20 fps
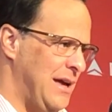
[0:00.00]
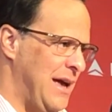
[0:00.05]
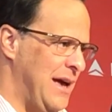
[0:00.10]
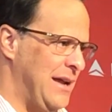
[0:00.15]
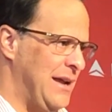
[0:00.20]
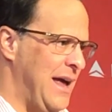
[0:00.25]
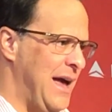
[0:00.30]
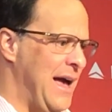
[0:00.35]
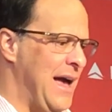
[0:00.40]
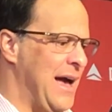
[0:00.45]

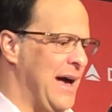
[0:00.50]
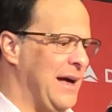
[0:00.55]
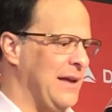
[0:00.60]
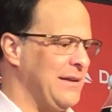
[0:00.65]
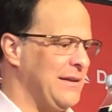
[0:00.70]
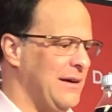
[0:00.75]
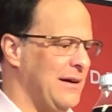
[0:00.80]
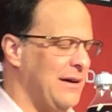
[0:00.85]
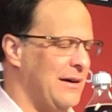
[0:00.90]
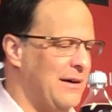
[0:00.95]
that.
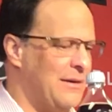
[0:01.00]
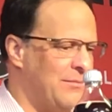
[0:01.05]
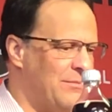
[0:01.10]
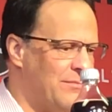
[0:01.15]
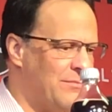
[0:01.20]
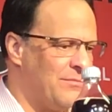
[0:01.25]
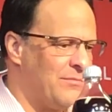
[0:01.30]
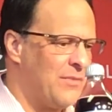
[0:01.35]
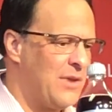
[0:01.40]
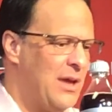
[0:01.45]

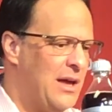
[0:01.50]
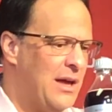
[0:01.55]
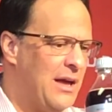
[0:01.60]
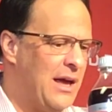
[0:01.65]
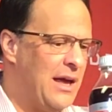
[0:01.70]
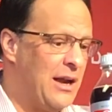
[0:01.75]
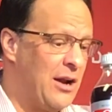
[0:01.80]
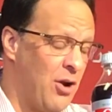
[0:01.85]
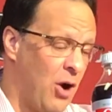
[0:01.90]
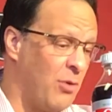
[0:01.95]

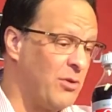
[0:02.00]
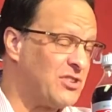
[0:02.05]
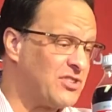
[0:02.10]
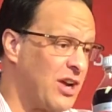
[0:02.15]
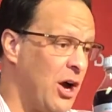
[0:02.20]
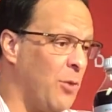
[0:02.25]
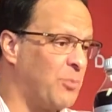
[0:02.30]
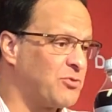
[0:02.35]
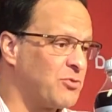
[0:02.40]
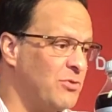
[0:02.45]
And it
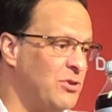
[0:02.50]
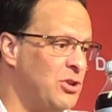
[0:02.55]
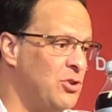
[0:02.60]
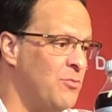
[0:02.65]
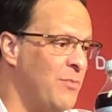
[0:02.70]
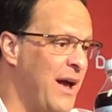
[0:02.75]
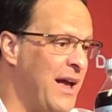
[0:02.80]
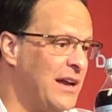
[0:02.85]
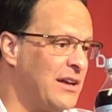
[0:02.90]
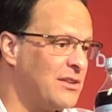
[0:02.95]
always helps when
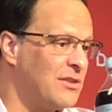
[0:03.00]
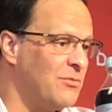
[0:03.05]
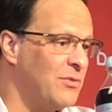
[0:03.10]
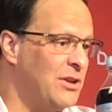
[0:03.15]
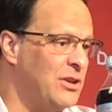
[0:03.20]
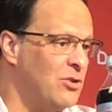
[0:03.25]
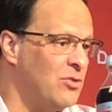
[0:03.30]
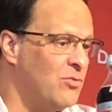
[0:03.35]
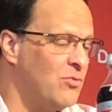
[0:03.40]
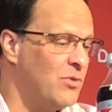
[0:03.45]

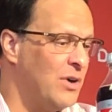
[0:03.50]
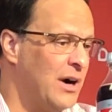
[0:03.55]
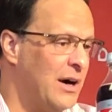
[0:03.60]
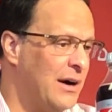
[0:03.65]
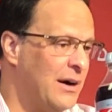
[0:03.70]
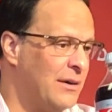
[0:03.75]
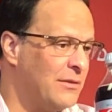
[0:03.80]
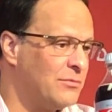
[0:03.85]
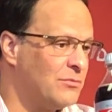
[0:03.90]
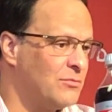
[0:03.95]
you
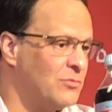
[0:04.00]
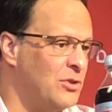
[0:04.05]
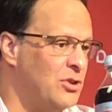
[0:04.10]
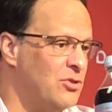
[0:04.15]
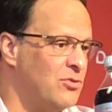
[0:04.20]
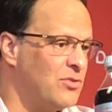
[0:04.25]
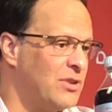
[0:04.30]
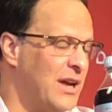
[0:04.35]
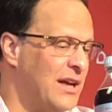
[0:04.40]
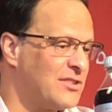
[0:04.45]

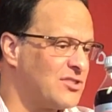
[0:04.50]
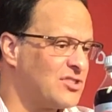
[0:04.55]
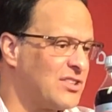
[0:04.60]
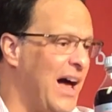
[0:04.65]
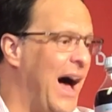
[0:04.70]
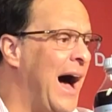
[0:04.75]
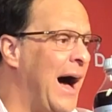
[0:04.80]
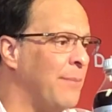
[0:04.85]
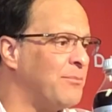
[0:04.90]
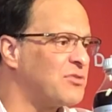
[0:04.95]
get
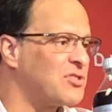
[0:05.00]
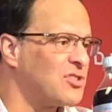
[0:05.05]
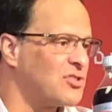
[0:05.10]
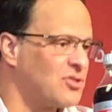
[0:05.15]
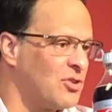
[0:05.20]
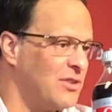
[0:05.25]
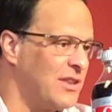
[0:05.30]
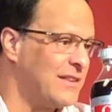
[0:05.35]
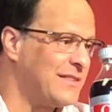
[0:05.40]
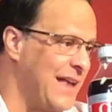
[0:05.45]
stops
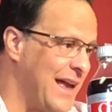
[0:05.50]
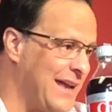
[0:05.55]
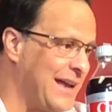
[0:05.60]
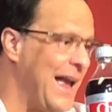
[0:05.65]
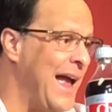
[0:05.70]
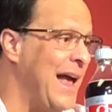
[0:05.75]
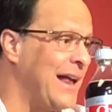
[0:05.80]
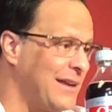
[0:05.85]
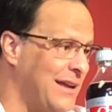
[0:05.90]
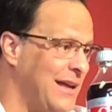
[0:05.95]
so that they
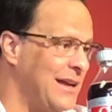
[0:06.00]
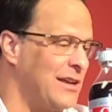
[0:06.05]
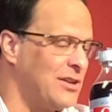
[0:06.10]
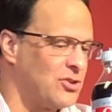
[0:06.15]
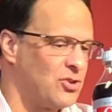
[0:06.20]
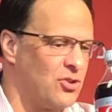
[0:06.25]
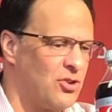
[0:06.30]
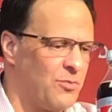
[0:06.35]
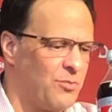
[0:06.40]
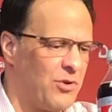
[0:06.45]
can't get
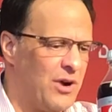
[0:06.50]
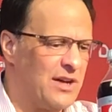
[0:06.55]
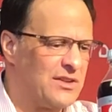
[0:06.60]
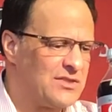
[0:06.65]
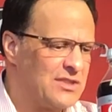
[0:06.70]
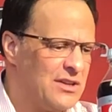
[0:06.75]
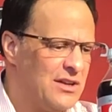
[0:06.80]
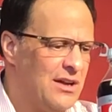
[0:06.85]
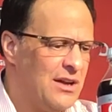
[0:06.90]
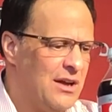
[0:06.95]
into their
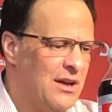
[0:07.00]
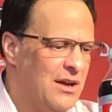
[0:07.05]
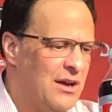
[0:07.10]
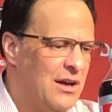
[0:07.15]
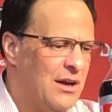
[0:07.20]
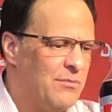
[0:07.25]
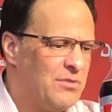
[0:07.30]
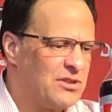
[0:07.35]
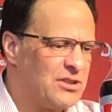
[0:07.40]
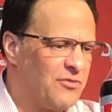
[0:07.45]
press.
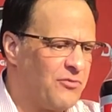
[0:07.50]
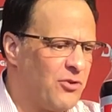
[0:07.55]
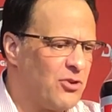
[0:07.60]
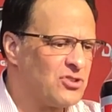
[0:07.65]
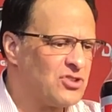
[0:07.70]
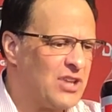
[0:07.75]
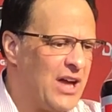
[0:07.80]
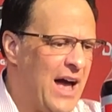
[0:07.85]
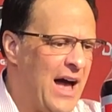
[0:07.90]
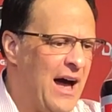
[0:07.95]
But the
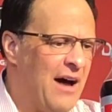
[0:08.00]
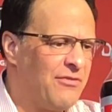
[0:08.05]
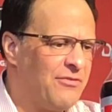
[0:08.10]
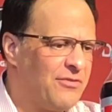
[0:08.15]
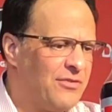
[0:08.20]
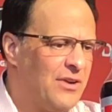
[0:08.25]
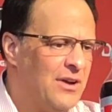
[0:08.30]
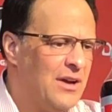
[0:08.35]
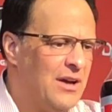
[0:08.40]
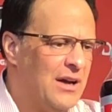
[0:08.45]
first
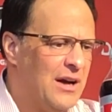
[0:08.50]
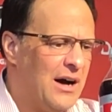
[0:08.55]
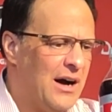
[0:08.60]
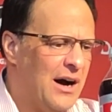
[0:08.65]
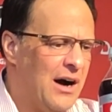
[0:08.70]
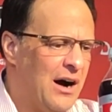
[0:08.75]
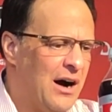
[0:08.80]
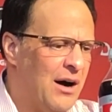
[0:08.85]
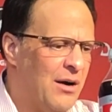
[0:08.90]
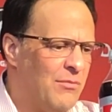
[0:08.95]
half,
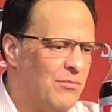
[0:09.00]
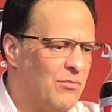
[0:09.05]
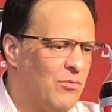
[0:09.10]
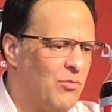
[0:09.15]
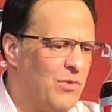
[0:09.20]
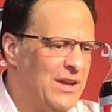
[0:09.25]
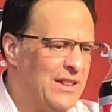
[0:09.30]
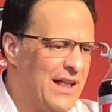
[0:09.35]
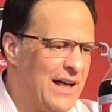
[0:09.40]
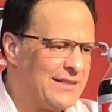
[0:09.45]

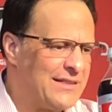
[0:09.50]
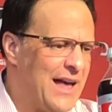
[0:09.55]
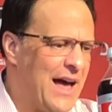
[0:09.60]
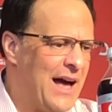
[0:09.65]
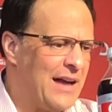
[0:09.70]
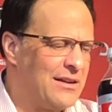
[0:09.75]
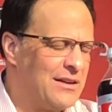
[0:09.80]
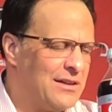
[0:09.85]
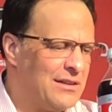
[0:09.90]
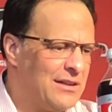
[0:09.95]
we let
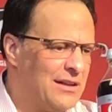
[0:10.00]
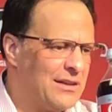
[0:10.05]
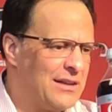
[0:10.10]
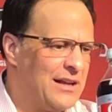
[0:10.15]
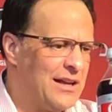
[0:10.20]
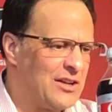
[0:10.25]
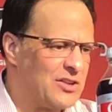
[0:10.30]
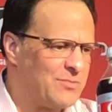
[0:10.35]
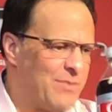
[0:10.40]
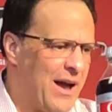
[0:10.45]
that
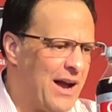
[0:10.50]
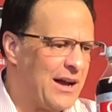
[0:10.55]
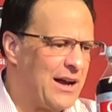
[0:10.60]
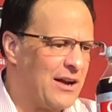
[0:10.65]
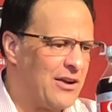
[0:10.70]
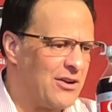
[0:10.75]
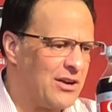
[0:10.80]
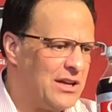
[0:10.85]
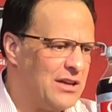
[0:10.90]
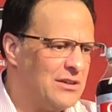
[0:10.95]
get us back
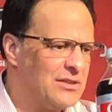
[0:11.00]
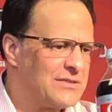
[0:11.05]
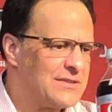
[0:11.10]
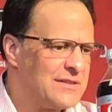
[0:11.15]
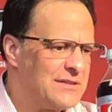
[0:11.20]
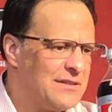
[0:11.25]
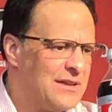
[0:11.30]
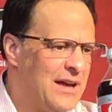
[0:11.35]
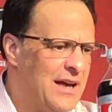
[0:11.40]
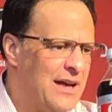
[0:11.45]
on our
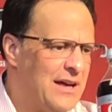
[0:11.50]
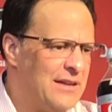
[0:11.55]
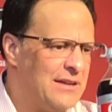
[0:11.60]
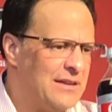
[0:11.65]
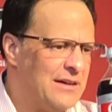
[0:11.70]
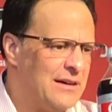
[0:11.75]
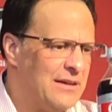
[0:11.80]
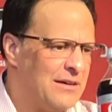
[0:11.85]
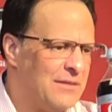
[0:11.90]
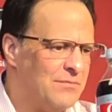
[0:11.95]
heels.
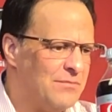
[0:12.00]
And